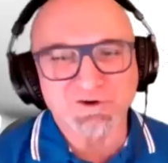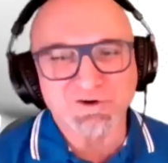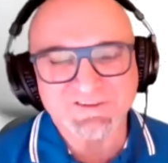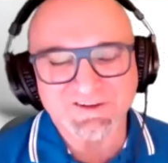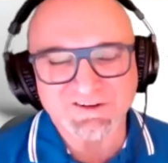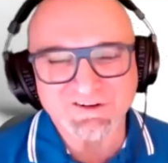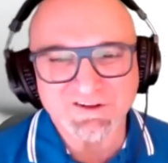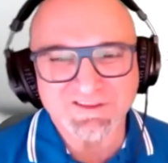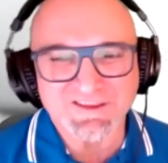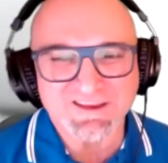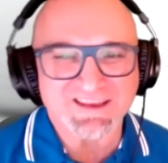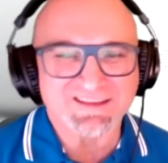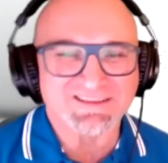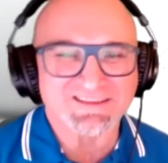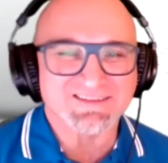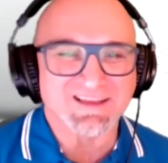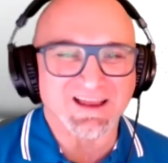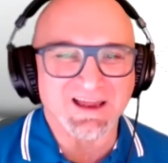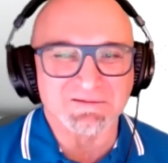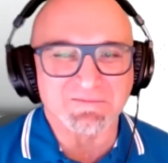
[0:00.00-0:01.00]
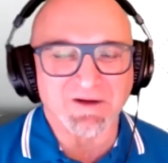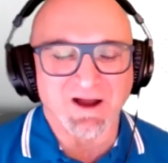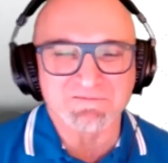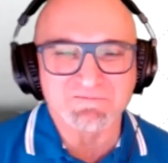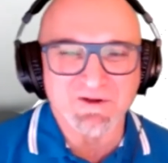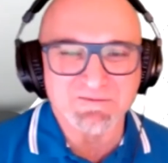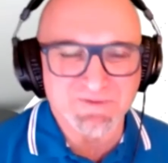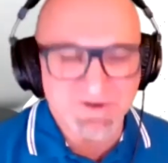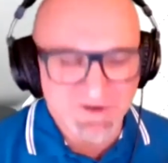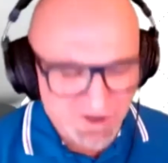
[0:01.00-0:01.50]
I know that it's. I
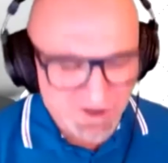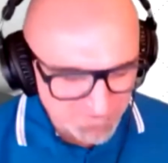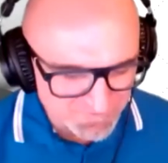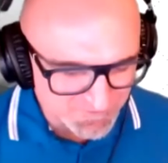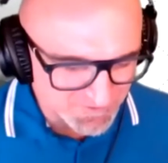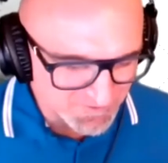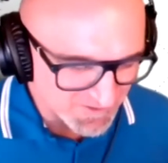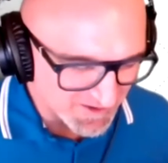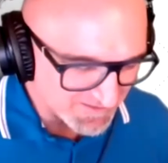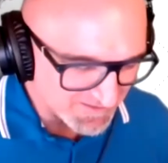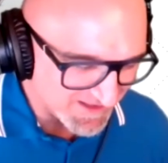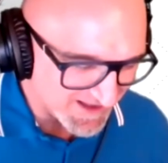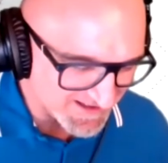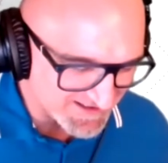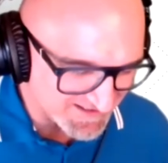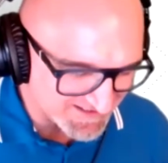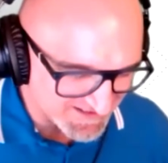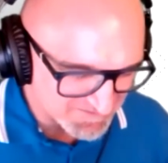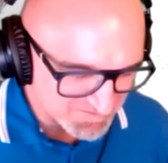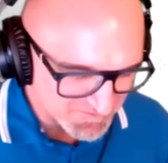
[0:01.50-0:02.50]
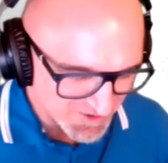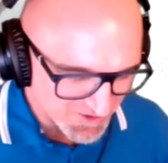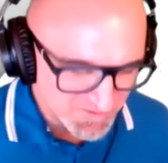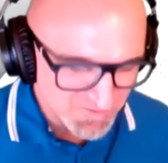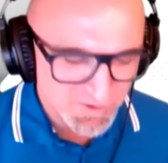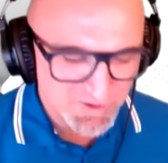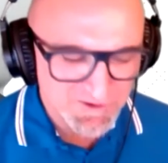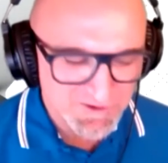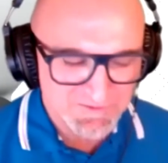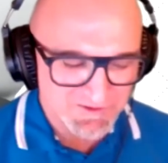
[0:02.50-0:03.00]
remember going for like some long
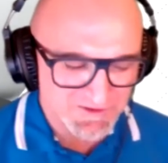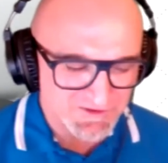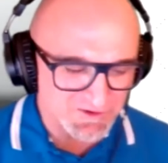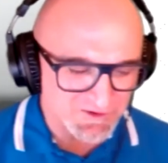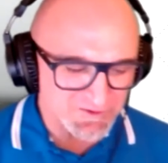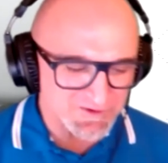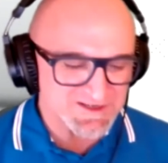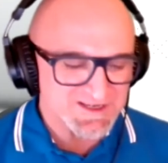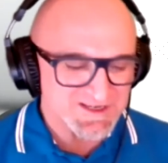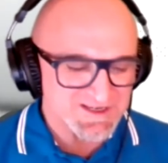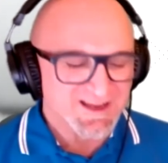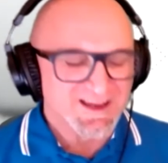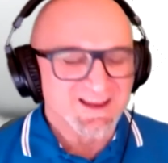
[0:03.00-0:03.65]
walks with you, and